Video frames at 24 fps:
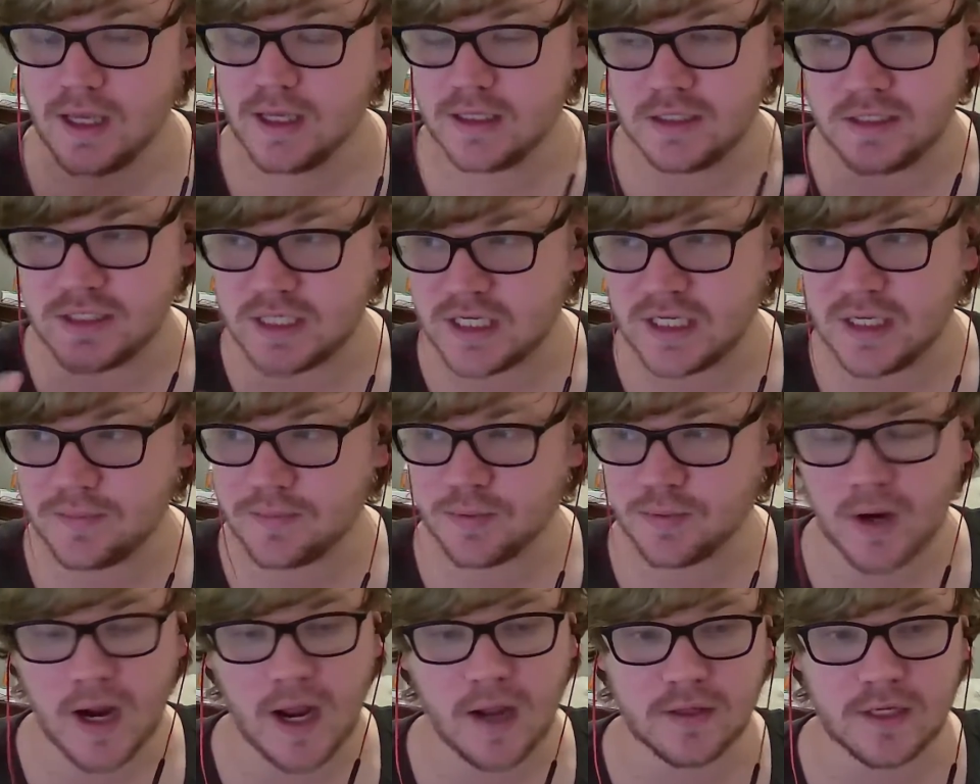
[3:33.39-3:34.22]
DD
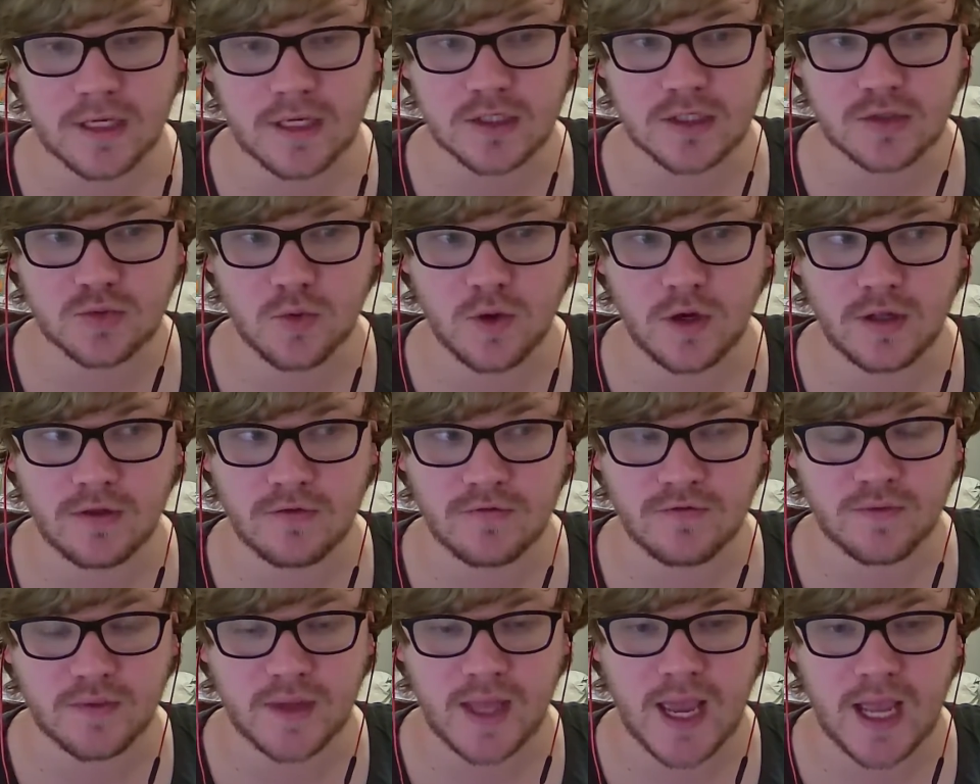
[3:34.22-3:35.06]
Brownie is one
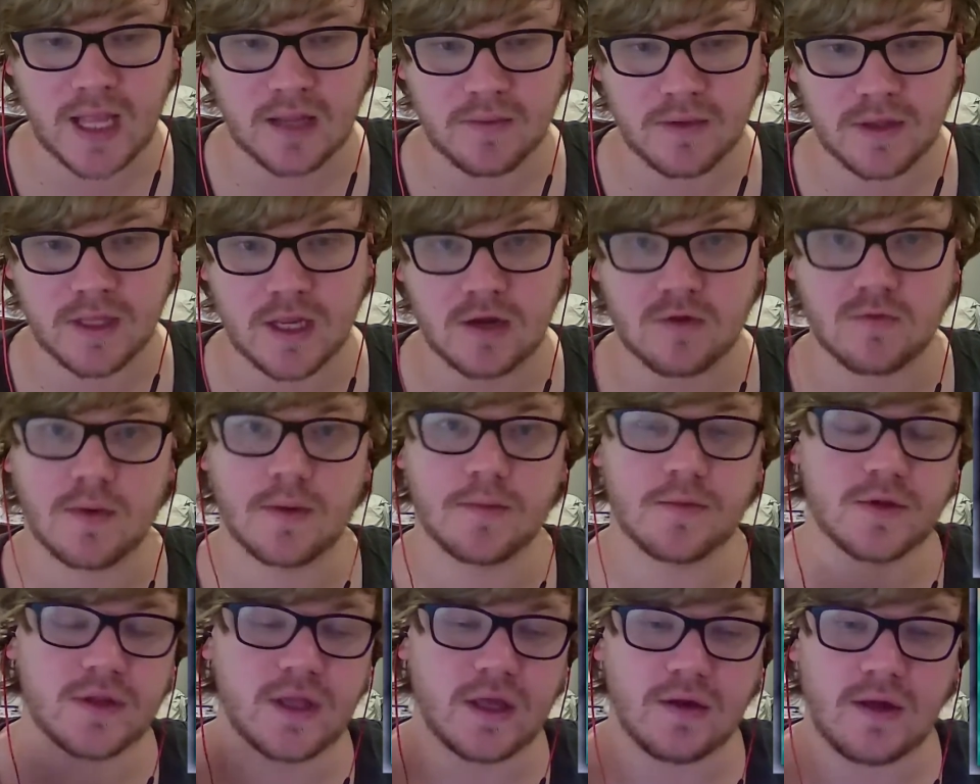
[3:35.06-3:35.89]
from the anime that I
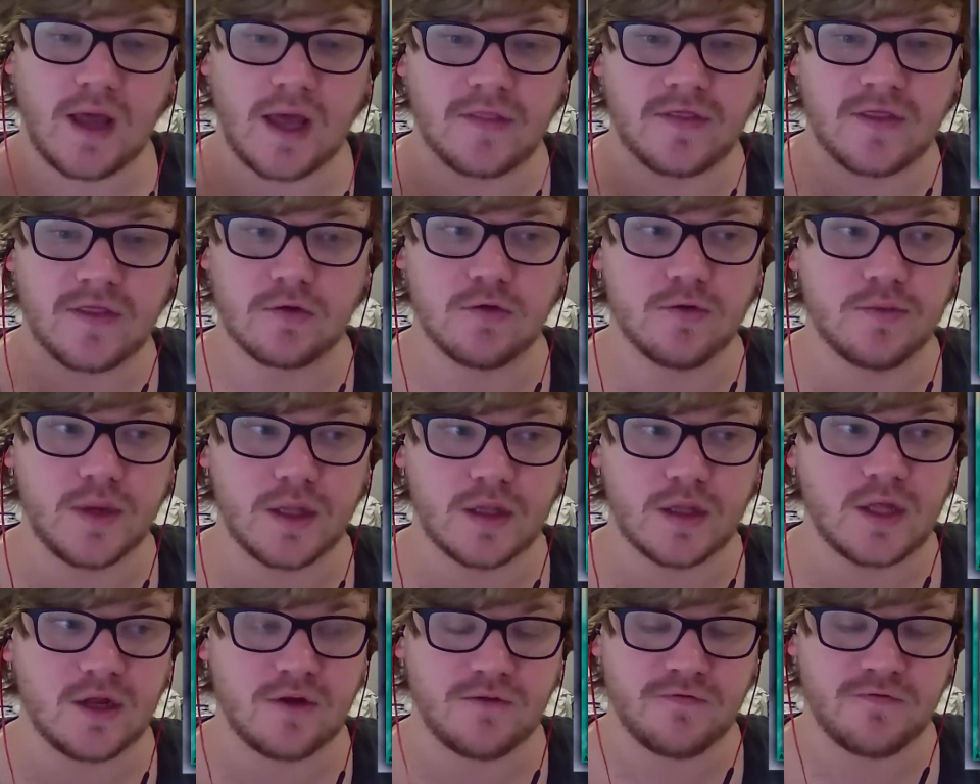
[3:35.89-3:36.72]
remember that I think would be a
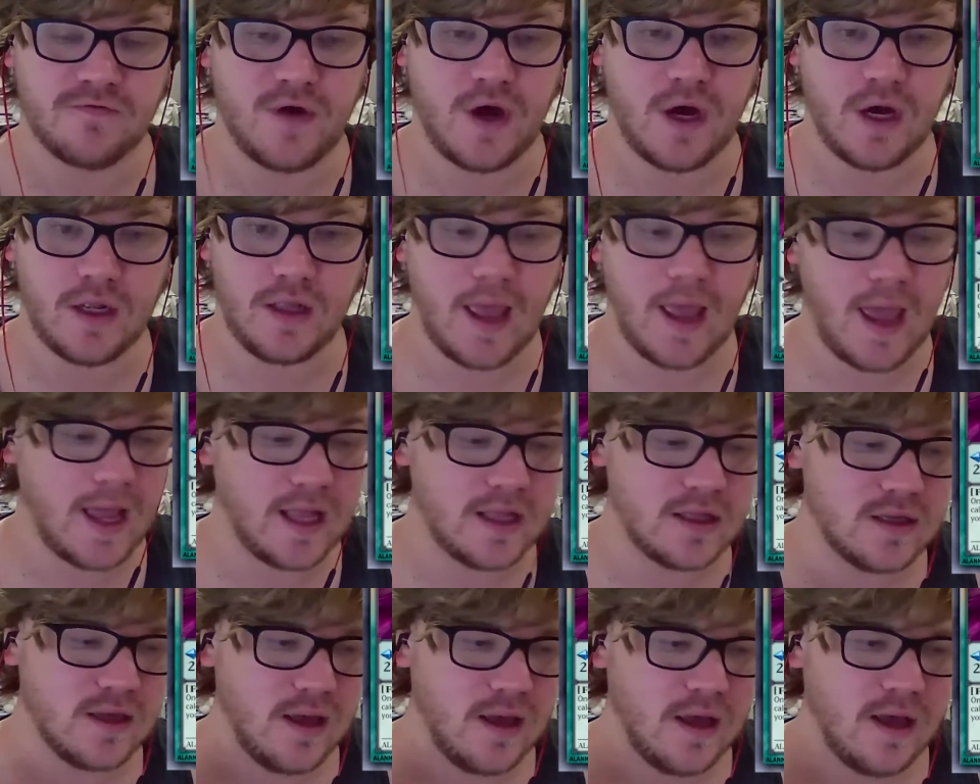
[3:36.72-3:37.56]
lot of fun
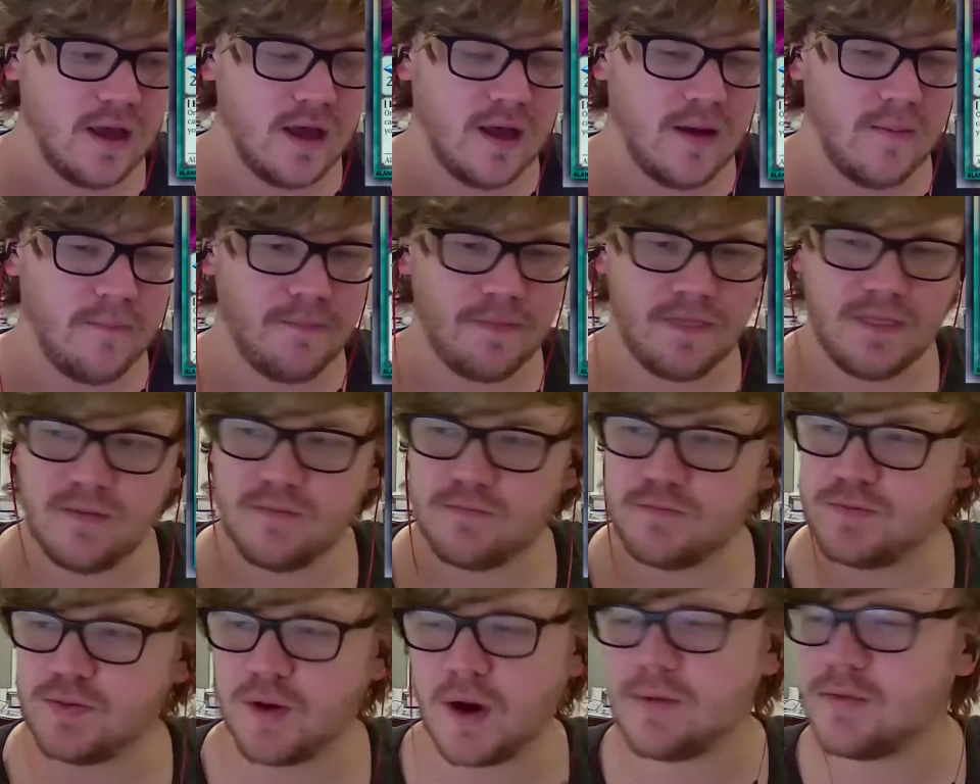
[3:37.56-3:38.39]
and
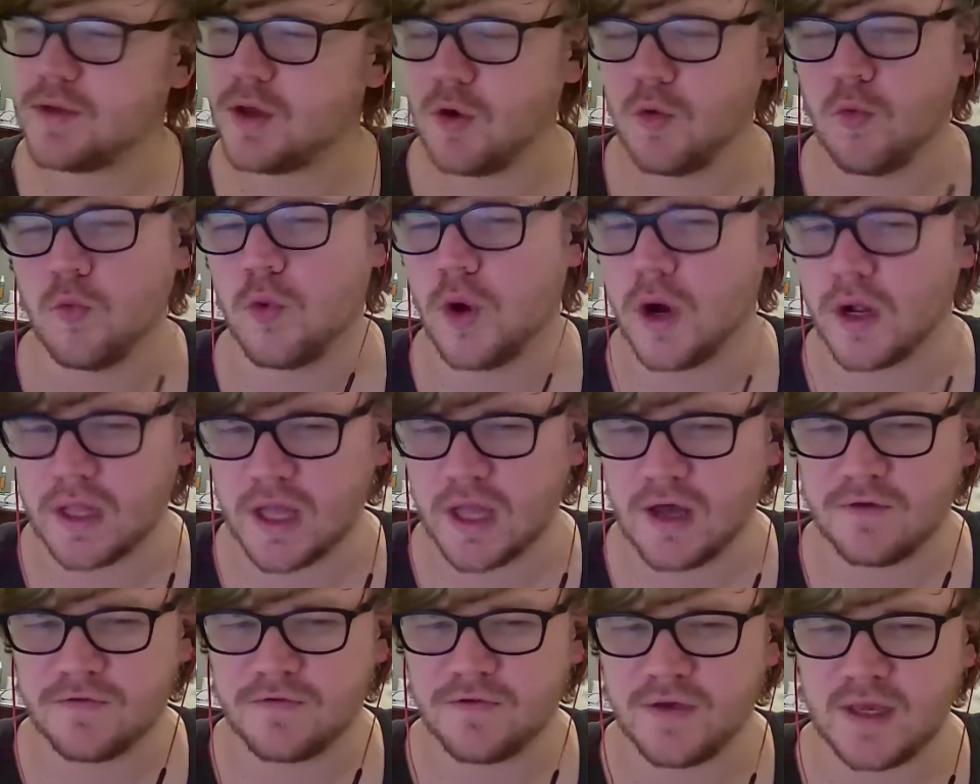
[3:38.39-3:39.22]
probably a
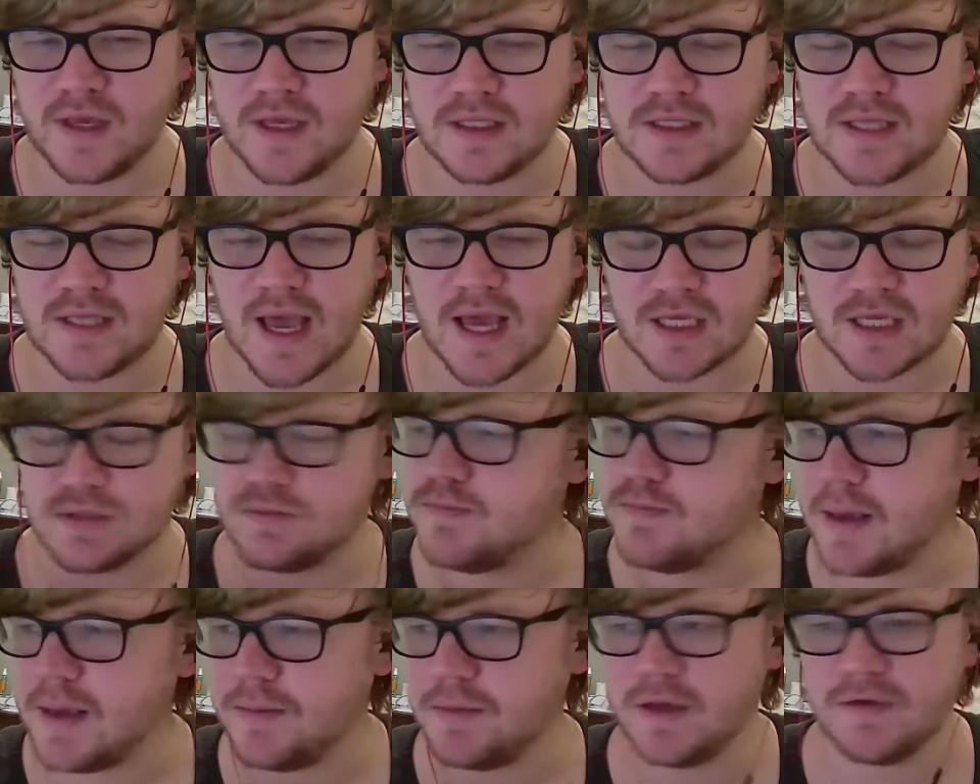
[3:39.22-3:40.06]
one-of in decks,
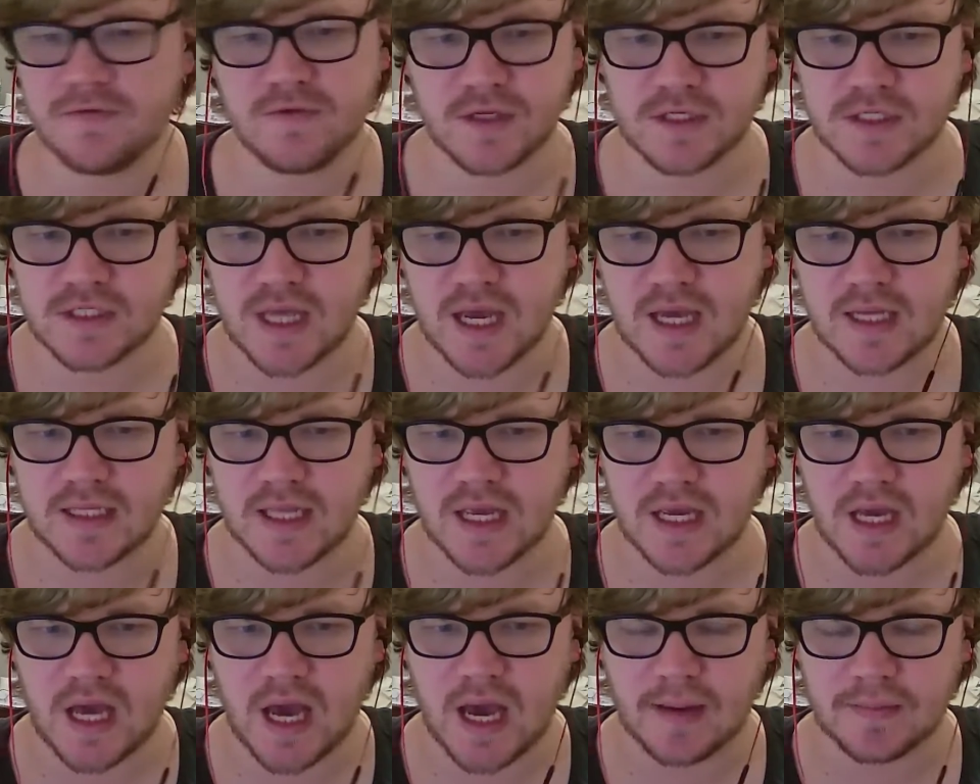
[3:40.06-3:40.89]
maybe even a side
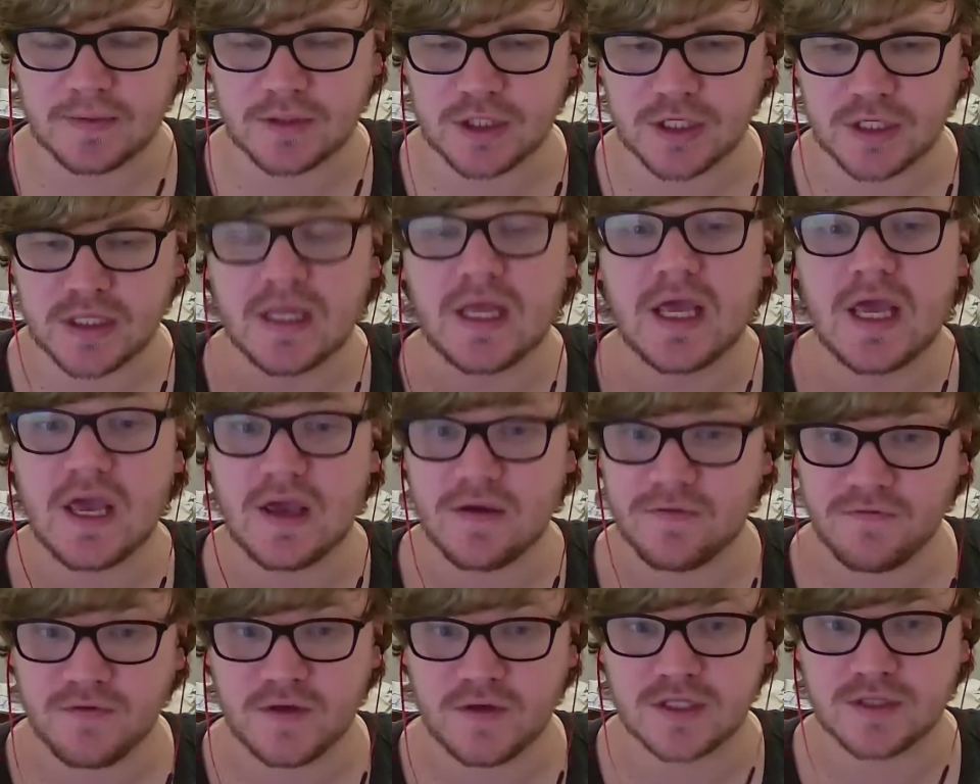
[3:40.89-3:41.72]
deck option
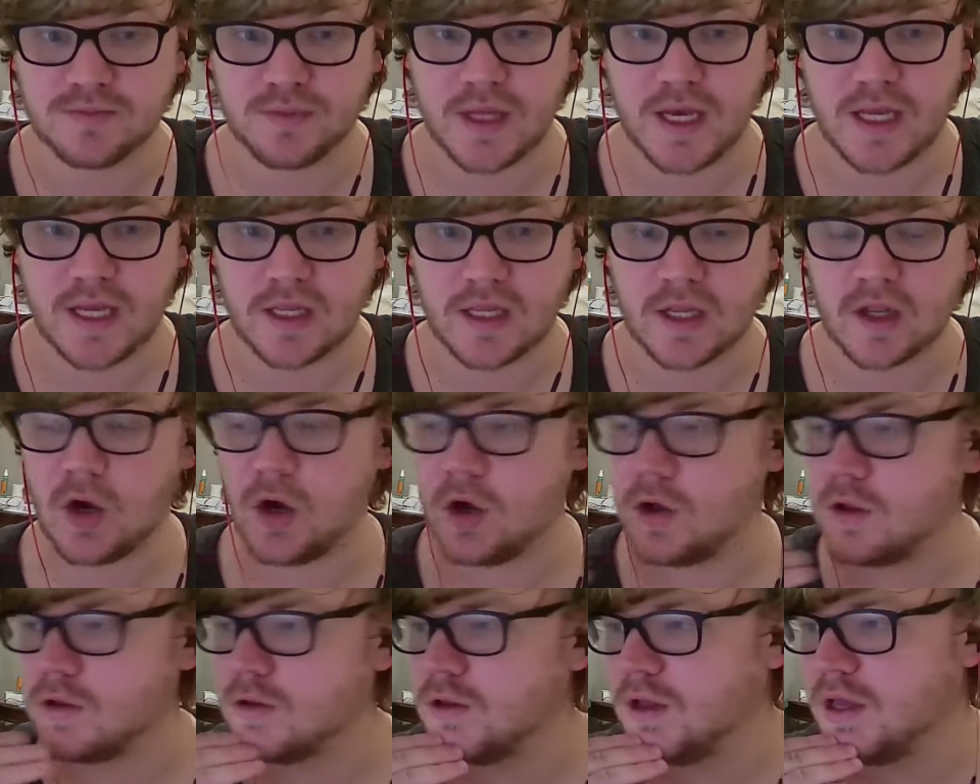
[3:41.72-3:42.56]
if it's played at
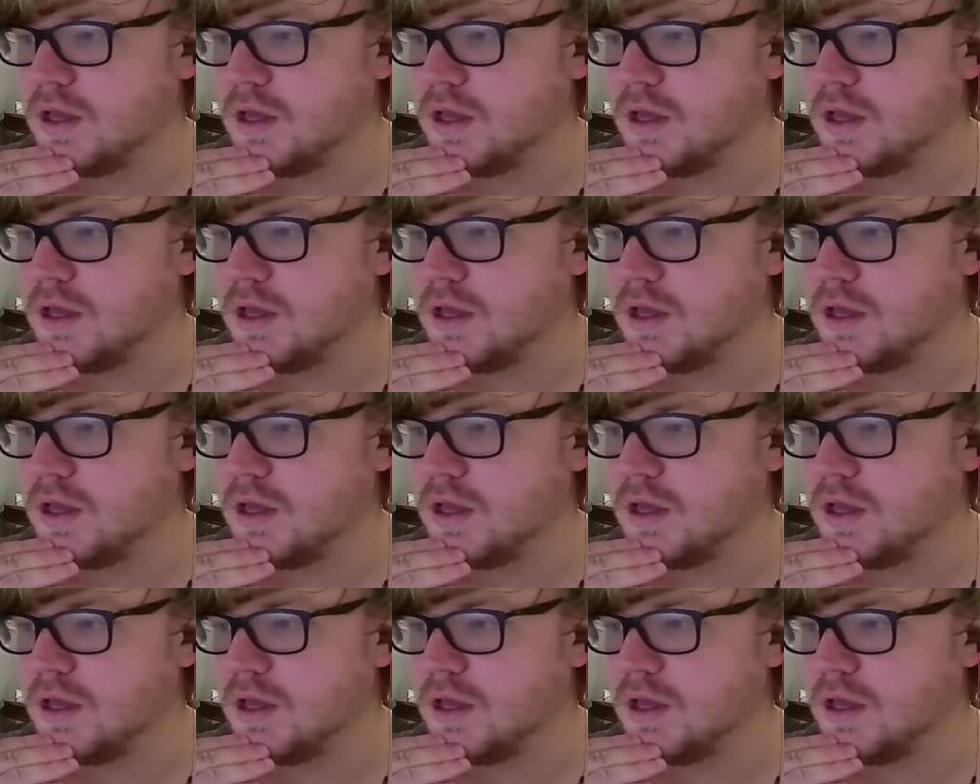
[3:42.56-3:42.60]
all.